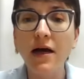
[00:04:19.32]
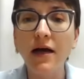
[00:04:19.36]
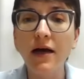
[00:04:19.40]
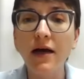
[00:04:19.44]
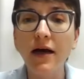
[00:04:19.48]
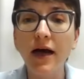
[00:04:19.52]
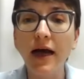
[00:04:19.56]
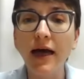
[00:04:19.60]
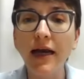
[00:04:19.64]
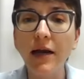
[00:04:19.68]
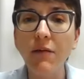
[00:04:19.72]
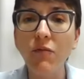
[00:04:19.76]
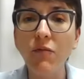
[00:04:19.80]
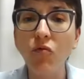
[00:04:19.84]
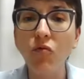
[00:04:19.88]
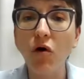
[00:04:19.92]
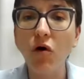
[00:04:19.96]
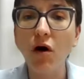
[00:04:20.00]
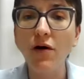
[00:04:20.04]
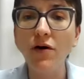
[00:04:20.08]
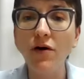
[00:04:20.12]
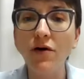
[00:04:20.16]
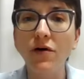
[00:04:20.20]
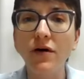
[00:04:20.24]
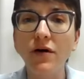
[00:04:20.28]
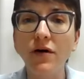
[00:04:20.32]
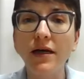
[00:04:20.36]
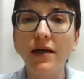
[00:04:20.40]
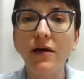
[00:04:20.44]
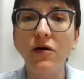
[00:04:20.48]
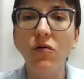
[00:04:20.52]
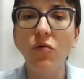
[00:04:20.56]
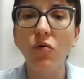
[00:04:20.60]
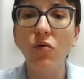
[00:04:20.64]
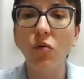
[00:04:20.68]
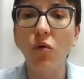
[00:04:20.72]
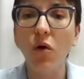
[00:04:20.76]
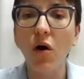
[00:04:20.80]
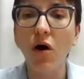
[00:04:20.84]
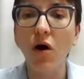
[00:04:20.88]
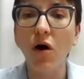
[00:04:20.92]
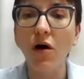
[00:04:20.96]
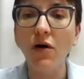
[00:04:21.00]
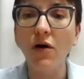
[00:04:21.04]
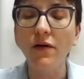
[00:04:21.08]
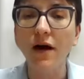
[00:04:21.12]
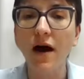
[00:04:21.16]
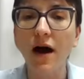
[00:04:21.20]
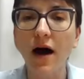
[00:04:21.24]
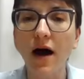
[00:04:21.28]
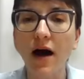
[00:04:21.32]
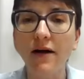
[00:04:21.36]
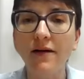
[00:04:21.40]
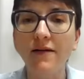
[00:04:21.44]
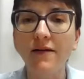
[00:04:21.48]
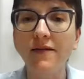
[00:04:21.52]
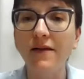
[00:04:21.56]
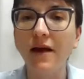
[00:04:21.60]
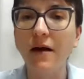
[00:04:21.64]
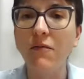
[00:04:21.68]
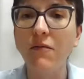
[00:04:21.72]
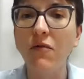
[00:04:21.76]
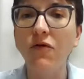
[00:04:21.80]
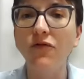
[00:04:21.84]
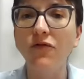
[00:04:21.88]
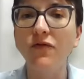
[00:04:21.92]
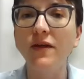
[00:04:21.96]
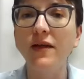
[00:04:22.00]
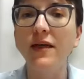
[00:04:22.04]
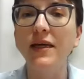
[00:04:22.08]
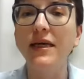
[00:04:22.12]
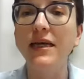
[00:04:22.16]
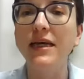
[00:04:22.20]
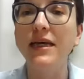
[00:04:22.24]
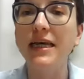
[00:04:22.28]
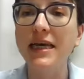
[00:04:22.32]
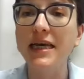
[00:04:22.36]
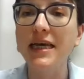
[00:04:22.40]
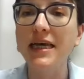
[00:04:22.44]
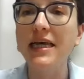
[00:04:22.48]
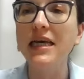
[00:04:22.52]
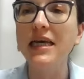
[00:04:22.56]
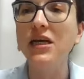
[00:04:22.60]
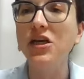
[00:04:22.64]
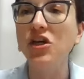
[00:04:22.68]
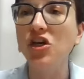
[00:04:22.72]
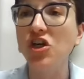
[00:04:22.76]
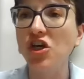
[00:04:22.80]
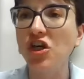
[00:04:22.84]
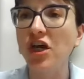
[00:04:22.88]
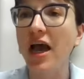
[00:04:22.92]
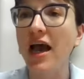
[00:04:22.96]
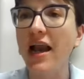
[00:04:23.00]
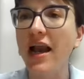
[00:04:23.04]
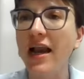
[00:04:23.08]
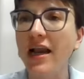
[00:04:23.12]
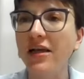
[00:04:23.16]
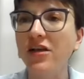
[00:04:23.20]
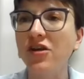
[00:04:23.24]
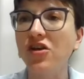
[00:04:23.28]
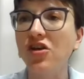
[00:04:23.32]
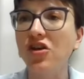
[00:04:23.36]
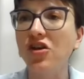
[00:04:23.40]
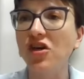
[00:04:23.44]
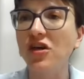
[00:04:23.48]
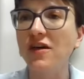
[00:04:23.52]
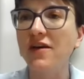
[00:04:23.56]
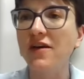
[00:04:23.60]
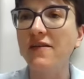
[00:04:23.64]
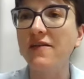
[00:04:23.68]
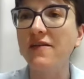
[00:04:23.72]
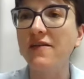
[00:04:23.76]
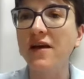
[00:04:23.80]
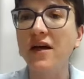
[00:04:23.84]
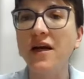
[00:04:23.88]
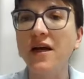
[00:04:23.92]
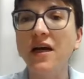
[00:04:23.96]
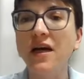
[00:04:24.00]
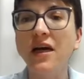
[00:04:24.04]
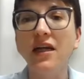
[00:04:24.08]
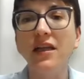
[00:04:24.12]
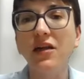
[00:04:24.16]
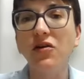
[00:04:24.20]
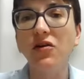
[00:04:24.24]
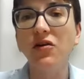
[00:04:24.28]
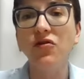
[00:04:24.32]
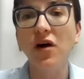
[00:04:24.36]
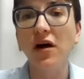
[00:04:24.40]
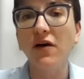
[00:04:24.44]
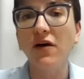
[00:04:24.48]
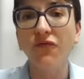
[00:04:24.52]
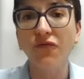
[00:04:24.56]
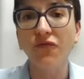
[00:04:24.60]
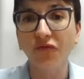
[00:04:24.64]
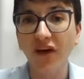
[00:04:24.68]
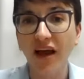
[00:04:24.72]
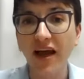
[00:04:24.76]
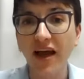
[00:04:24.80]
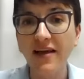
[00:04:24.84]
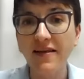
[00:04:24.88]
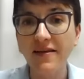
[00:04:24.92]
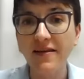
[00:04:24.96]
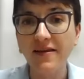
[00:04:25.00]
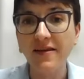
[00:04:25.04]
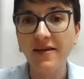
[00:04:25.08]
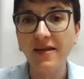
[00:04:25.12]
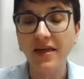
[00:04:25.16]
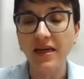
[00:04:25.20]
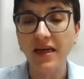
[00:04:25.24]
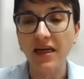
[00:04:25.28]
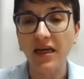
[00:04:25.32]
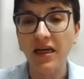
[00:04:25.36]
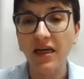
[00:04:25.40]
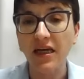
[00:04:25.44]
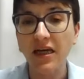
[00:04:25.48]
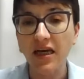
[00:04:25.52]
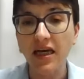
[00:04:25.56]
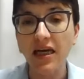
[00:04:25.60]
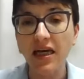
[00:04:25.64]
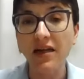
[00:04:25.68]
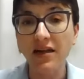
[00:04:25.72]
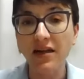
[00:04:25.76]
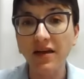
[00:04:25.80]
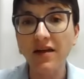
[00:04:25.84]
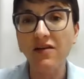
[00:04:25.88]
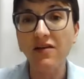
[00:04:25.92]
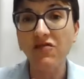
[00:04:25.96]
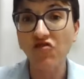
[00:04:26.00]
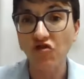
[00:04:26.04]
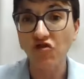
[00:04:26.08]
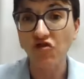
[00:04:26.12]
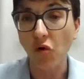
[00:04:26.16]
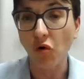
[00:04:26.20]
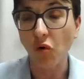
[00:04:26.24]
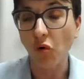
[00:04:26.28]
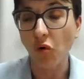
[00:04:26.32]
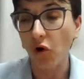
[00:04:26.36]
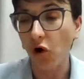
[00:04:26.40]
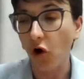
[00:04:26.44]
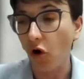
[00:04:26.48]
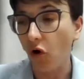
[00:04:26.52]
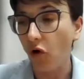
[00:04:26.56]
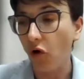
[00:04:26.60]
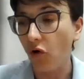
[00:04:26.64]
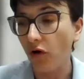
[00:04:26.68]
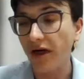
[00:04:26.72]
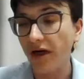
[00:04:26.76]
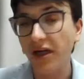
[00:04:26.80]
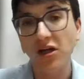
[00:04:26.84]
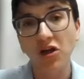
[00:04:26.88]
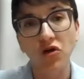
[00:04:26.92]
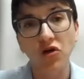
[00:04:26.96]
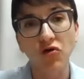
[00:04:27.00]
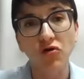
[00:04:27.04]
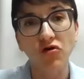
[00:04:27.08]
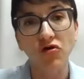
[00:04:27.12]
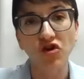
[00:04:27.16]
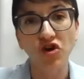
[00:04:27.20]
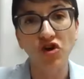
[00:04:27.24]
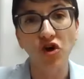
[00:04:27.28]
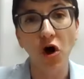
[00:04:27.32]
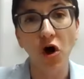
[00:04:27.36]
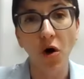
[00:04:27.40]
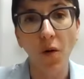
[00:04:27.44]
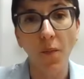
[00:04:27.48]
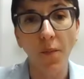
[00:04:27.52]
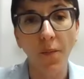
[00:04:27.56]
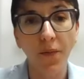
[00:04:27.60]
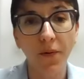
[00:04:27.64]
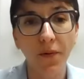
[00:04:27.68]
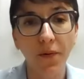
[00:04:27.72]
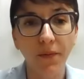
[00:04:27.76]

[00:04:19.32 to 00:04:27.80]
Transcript: Uh, and I'm wondering what are some of the key challenges that you are facing in this role or in your job?